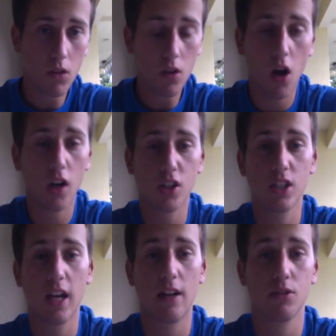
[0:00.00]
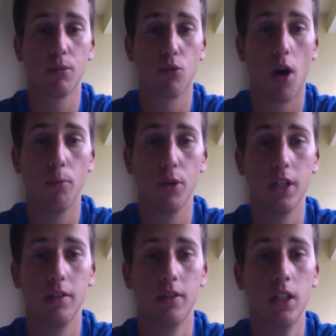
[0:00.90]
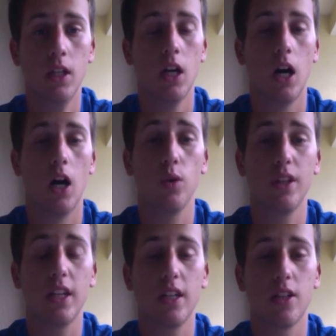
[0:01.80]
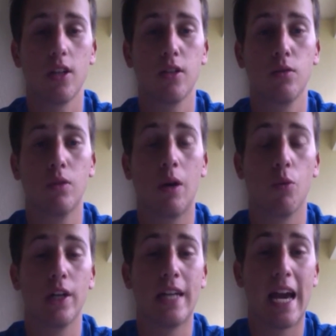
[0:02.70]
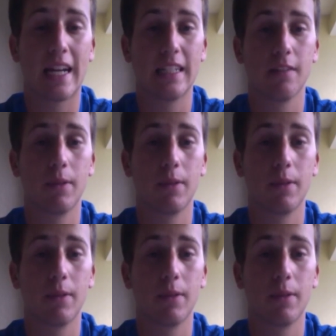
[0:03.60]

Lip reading: Honestly, I don't see a problem with it. Only thing is that we're inactive.